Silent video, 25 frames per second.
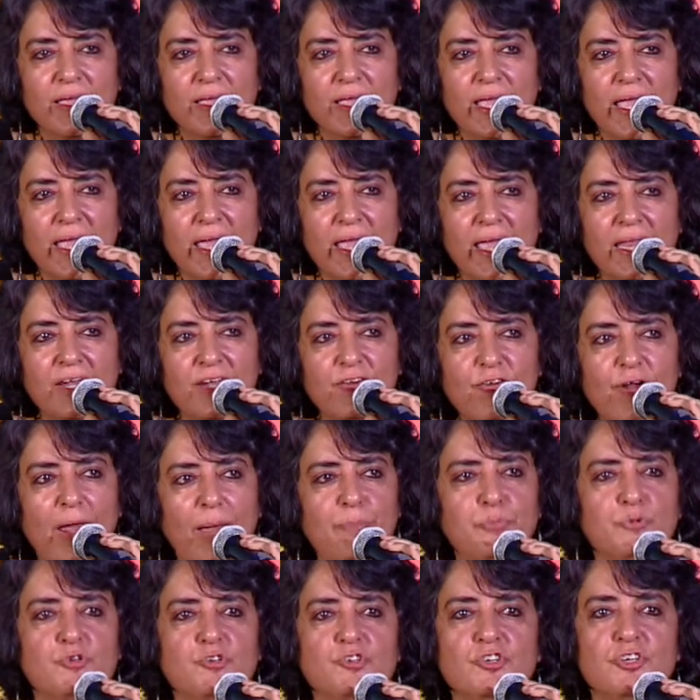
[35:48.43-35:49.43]

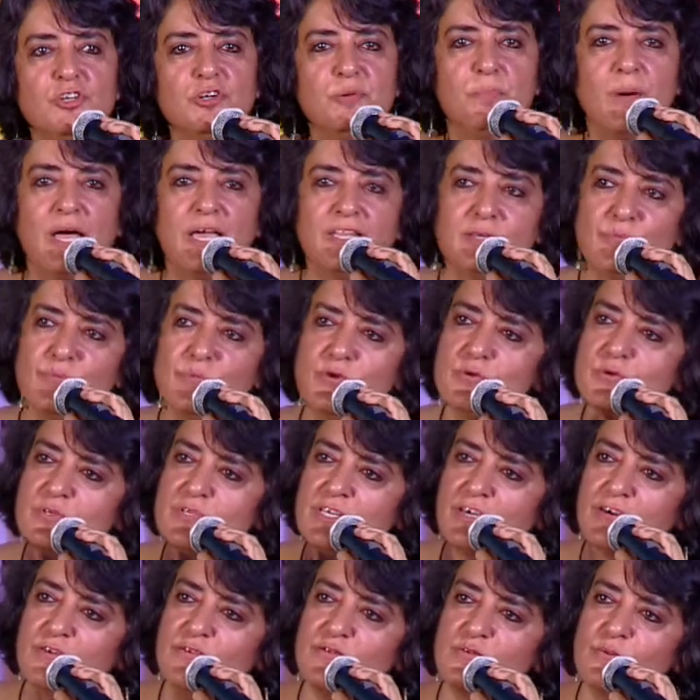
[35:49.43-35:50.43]
enraptured by the
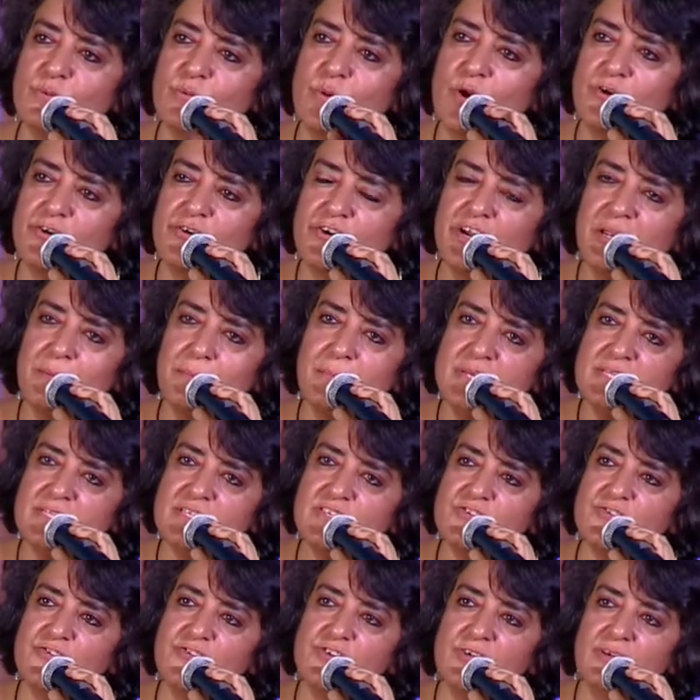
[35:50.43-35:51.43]
music of a wandering
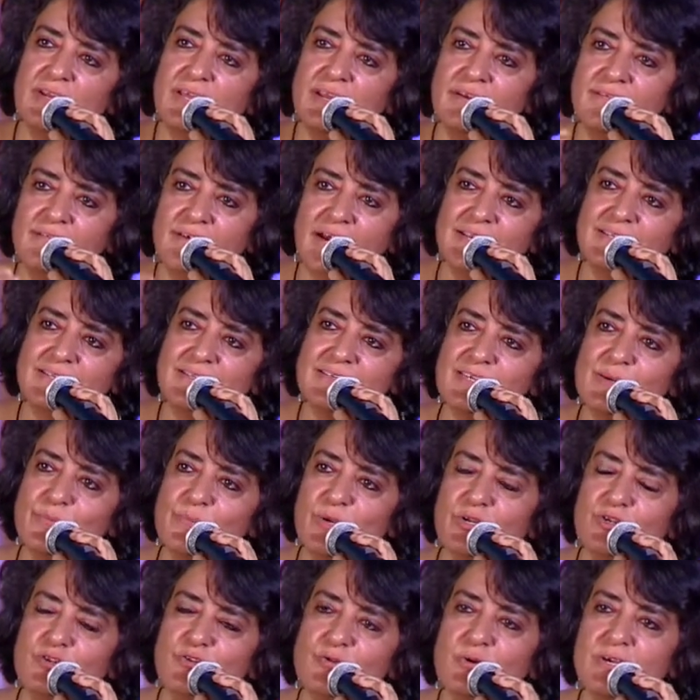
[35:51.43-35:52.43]
minstrel, invites him
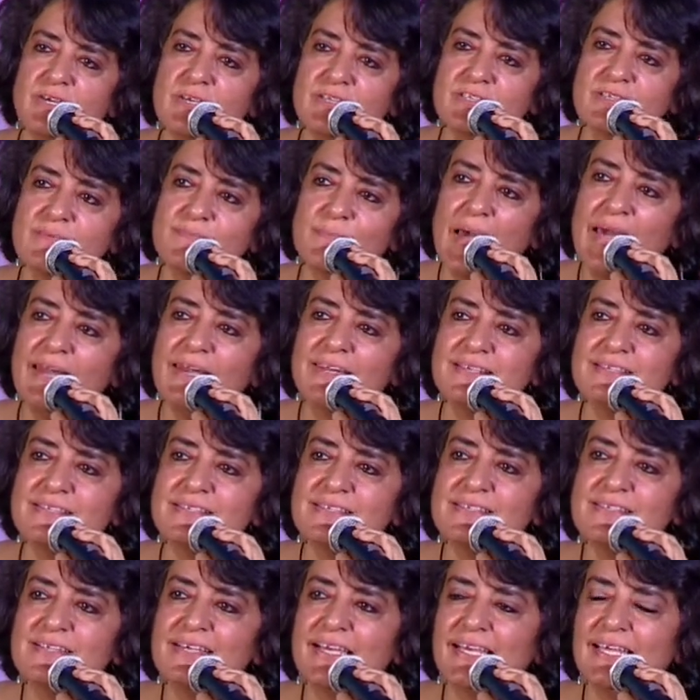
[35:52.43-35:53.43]
into his palace
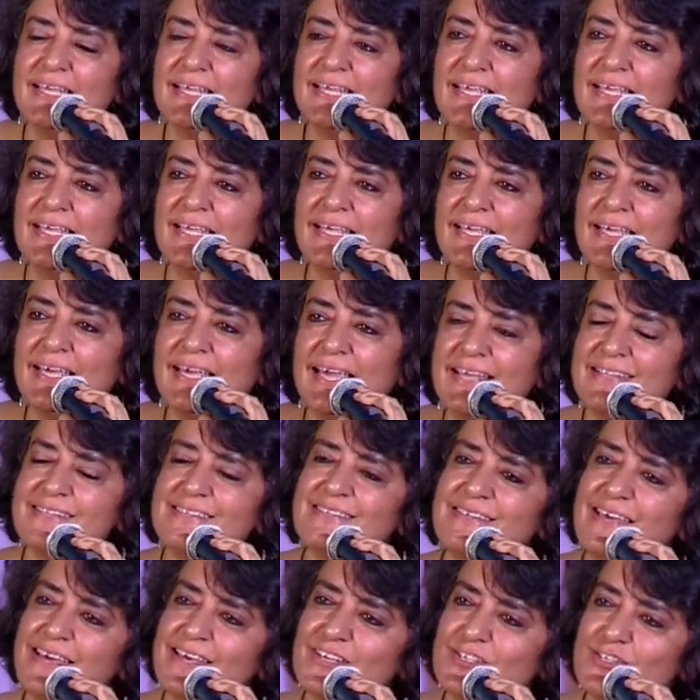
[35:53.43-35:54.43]
and
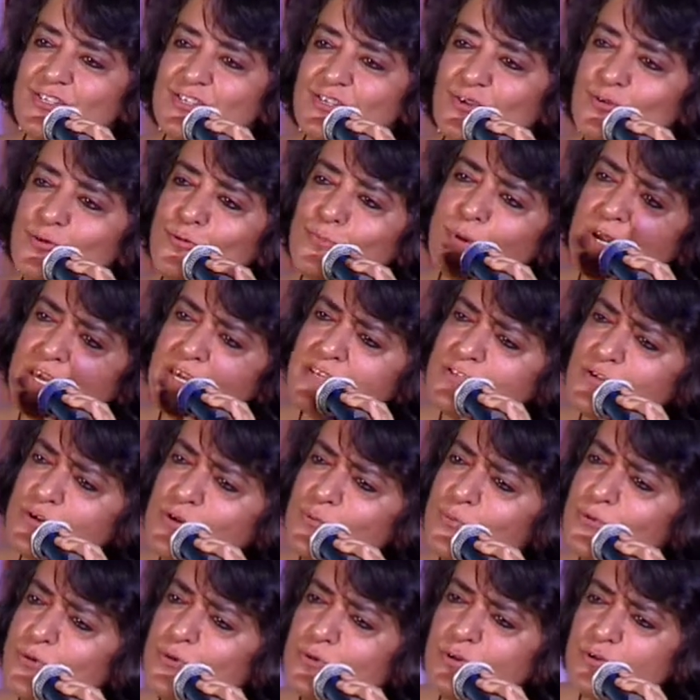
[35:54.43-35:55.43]
says, you play so
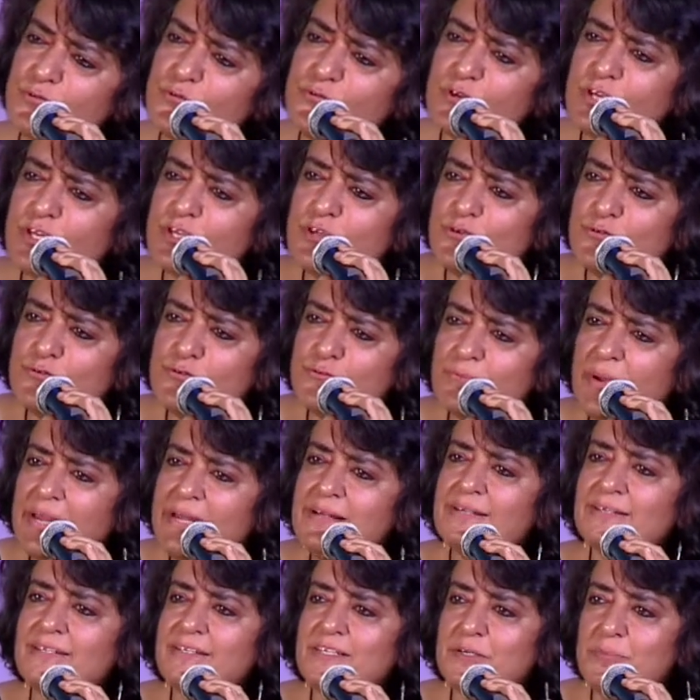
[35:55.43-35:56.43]
beautifully, you've
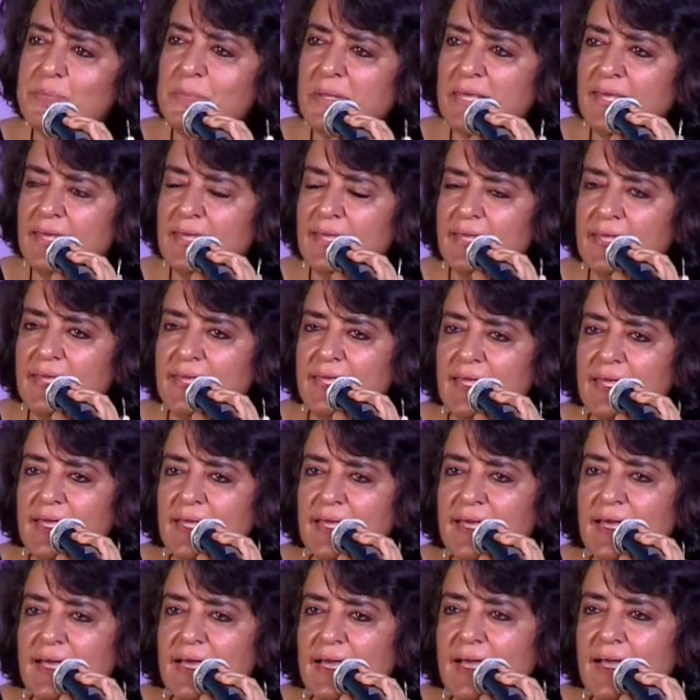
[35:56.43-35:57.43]
melted me.
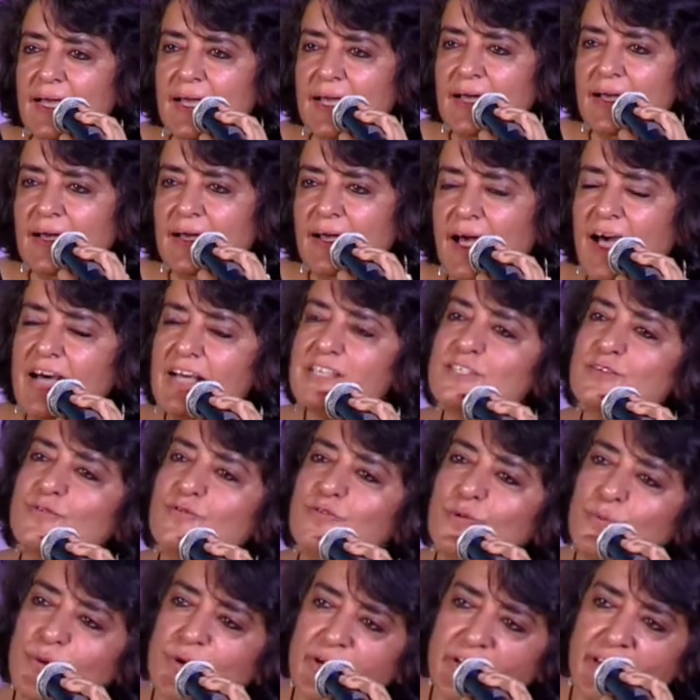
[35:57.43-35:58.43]
Ask for
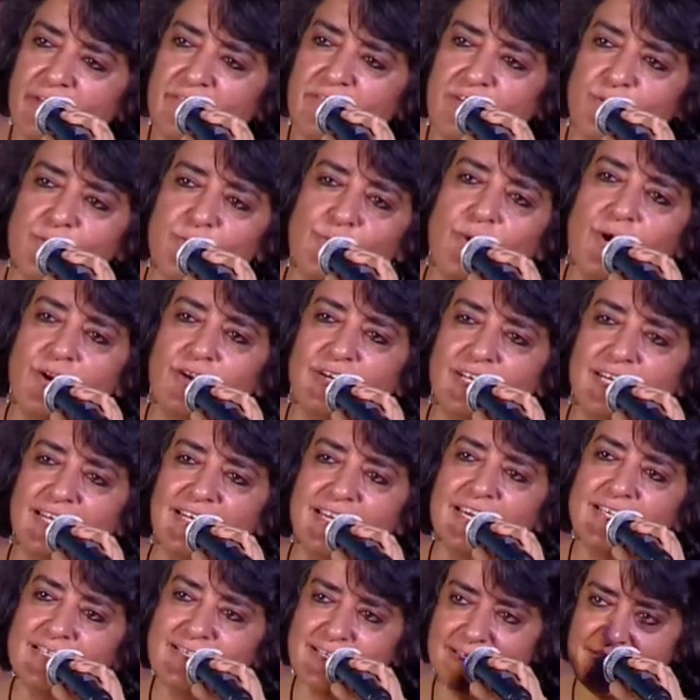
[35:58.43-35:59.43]
whatever you want. And
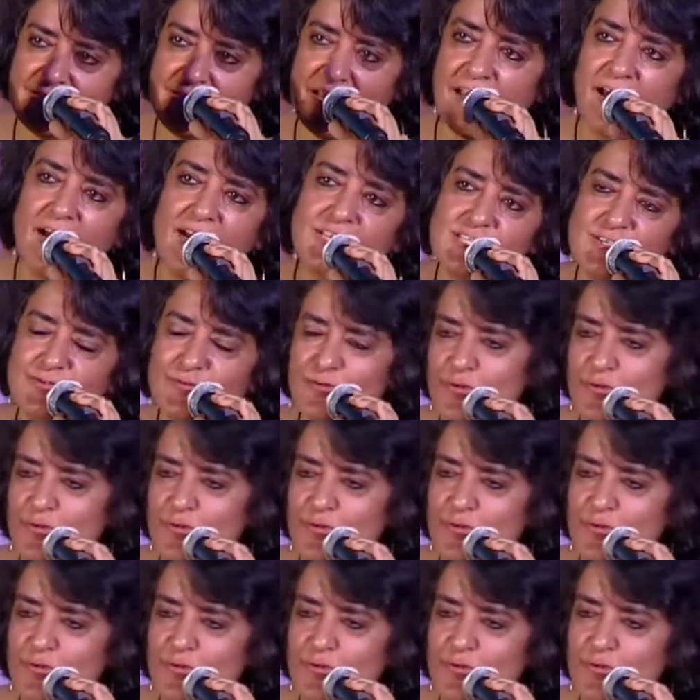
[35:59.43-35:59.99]
he says, I ask